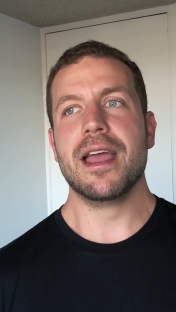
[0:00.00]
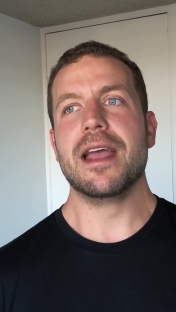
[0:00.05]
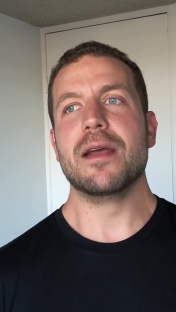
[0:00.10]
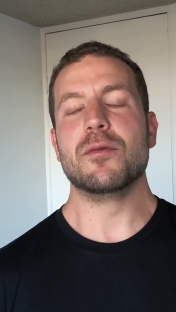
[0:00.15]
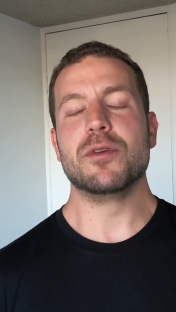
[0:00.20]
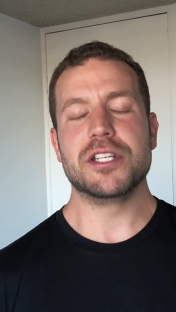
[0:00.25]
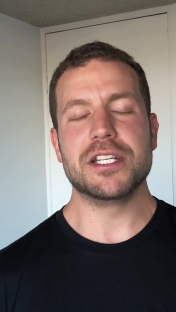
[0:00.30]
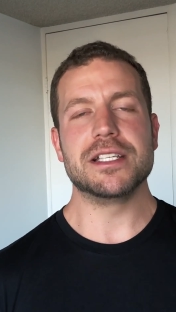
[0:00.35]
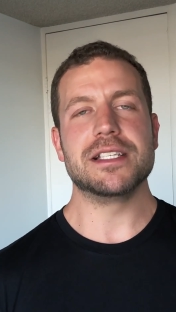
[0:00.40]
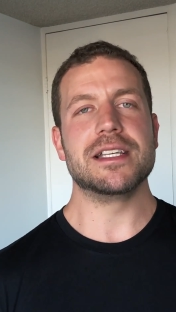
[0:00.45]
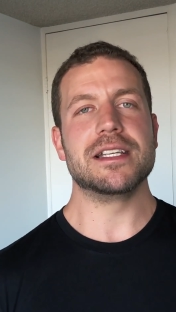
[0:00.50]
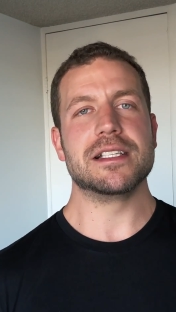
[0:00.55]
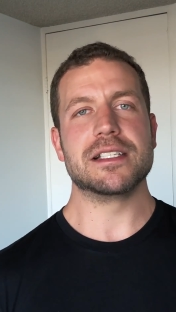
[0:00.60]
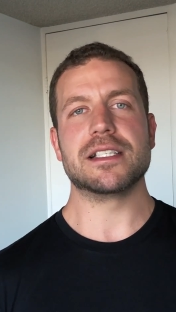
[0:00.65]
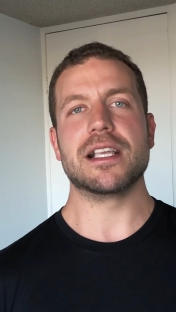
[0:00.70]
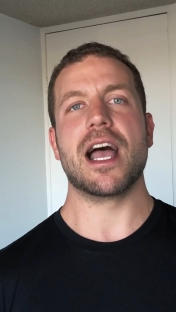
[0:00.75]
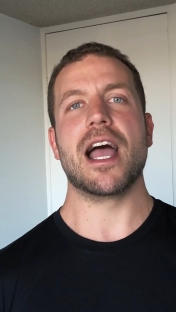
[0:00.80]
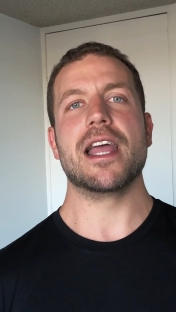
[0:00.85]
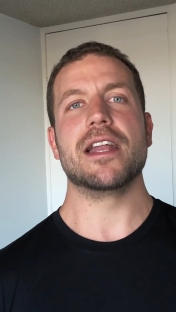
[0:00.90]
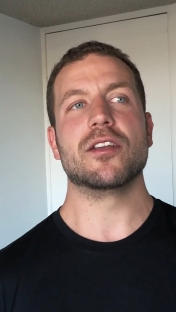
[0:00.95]
which is
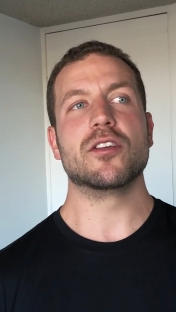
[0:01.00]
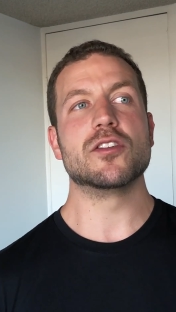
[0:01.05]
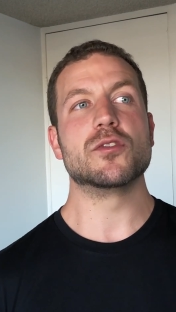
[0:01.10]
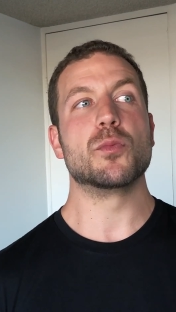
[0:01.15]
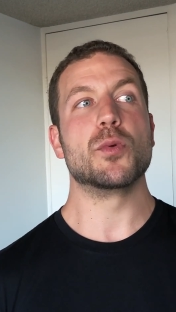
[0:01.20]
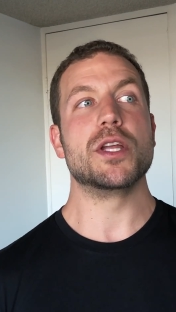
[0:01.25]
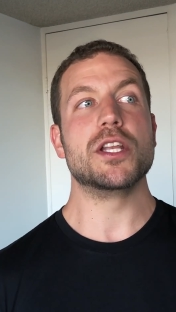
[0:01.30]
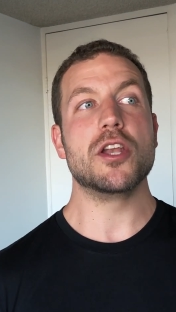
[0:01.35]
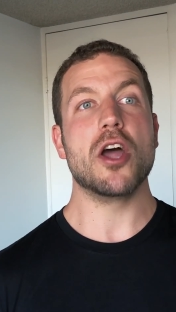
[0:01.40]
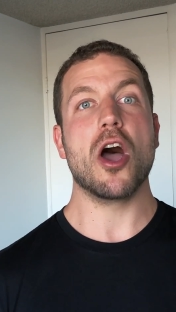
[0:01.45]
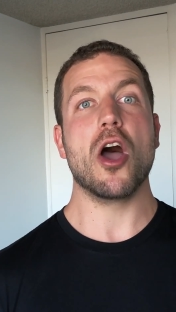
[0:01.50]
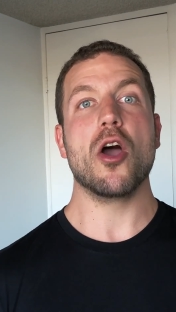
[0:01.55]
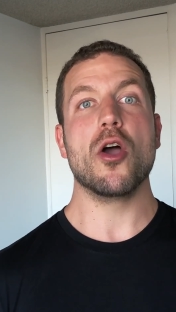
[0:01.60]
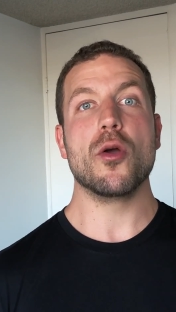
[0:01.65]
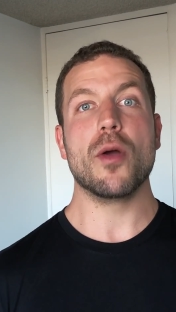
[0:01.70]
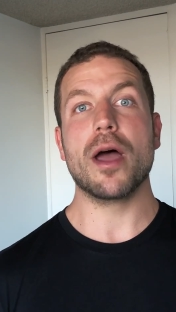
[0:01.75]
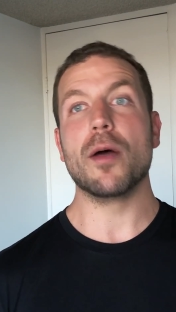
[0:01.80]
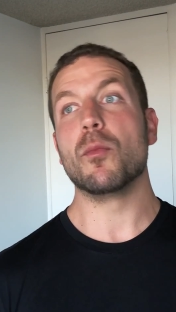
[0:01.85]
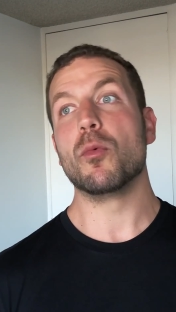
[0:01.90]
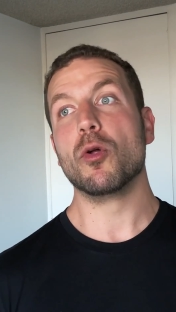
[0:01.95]
insane because we
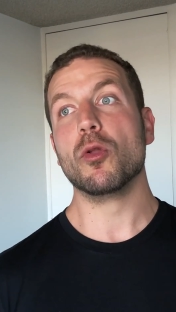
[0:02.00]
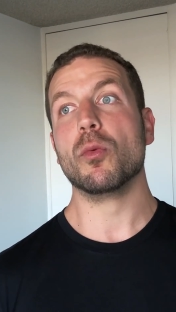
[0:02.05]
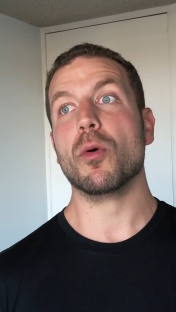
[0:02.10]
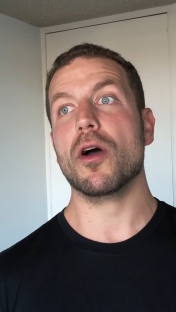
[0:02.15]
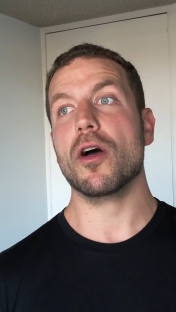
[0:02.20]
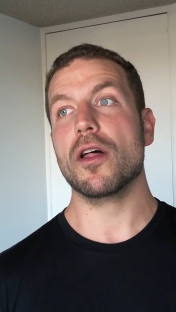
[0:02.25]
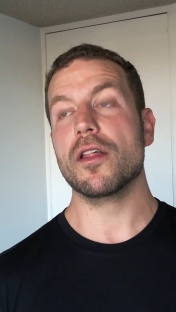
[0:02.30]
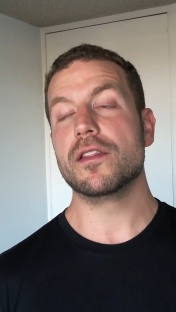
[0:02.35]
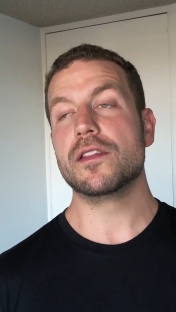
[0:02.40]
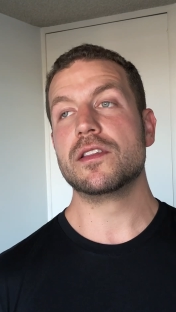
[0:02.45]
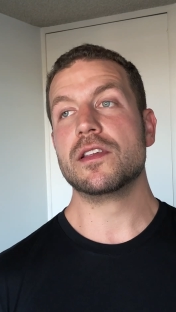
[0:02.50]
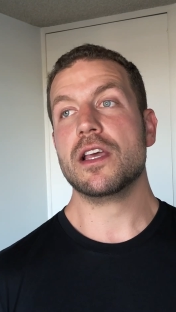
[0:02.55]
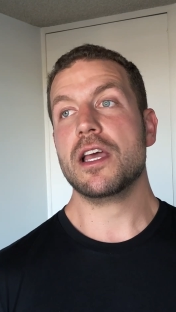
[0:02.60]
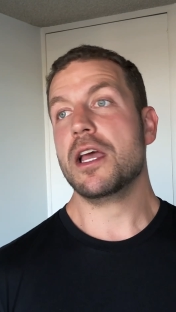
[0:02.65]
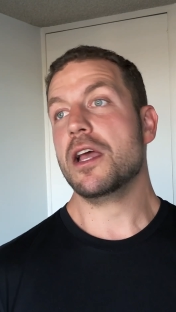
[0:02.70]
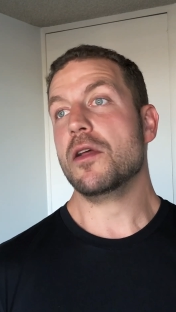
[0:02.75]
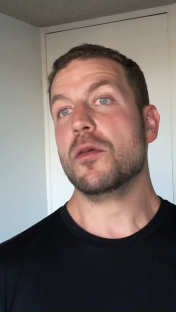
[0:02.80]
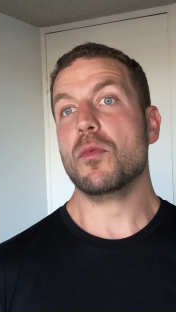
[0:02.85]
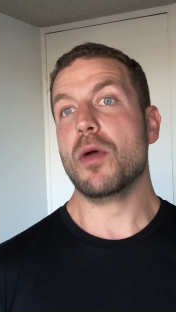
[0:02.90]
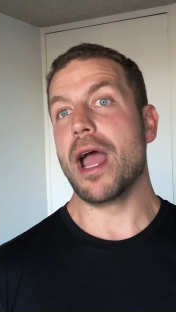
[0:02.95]
know at Woolworths
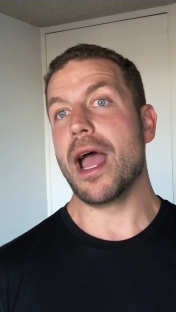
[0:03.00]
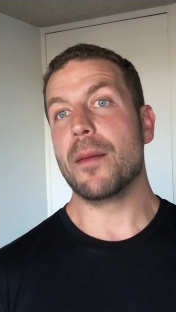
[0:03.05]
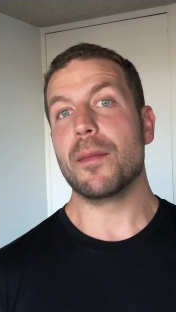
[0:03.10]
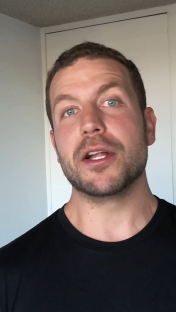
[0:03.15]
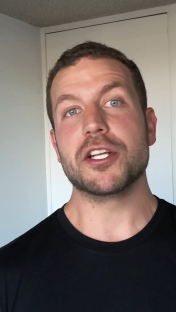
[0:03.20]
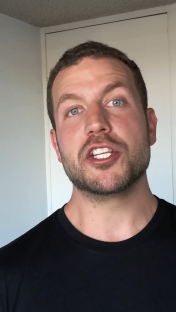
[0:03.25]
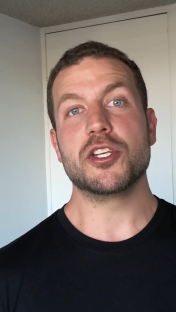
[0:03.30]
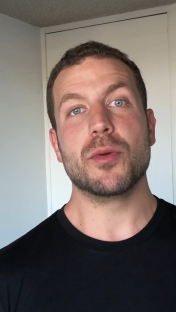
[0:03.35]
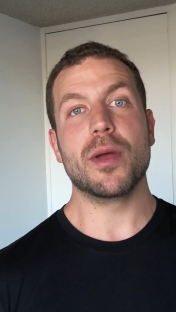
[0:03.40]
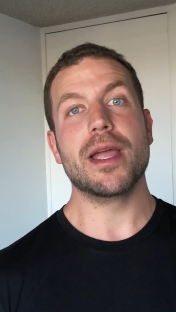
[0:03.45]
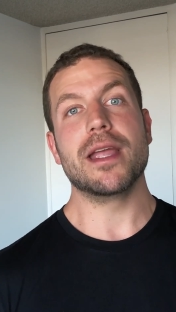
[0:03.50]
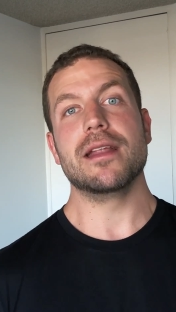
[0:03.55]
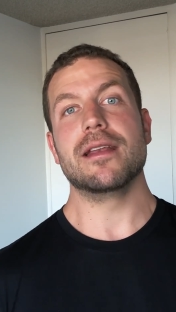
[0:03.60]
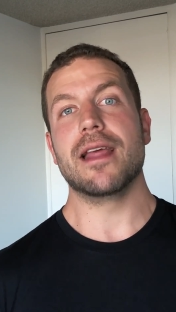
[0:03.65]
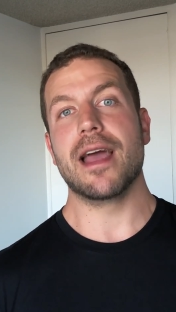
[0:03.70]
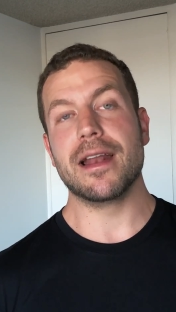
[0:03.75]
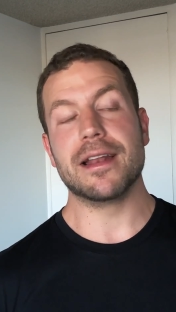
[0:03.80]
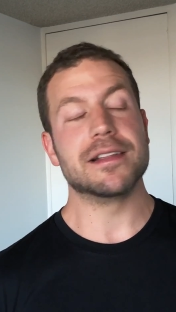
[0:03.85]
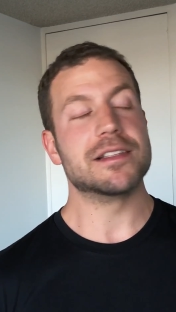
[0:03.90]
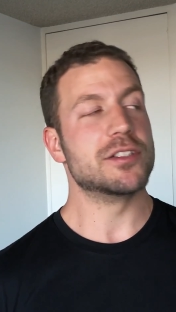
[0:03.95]
how much you eat
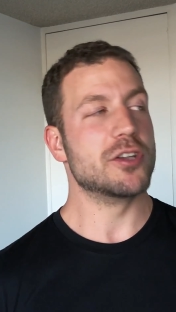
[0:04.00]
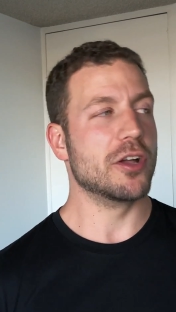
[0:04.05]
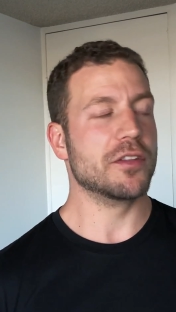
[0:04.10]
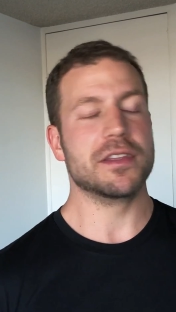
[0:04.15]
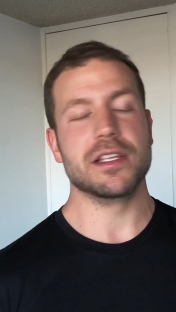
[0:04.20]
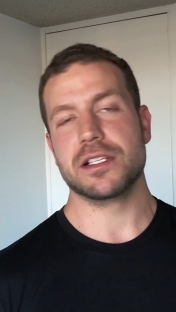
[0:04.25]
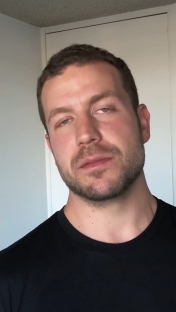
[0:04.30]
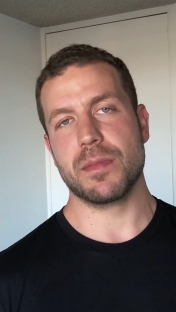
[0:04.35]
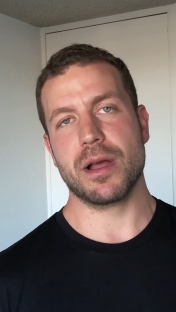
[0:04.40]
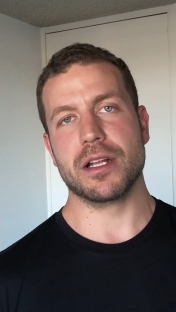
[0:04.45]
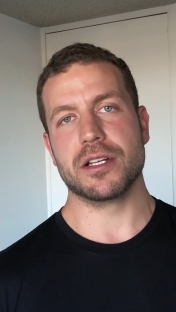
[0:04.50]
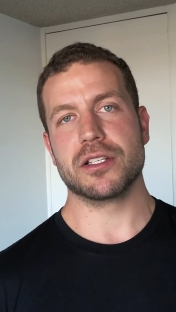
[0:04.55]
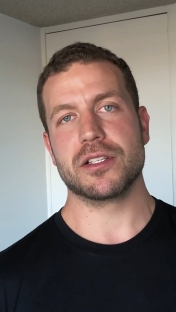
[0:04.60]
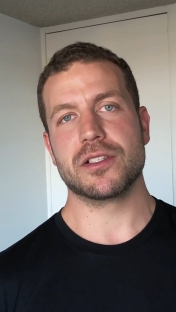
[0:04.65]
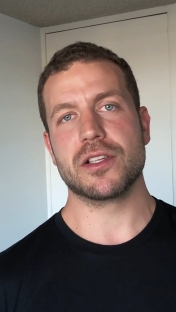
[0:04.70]
and it's not this much.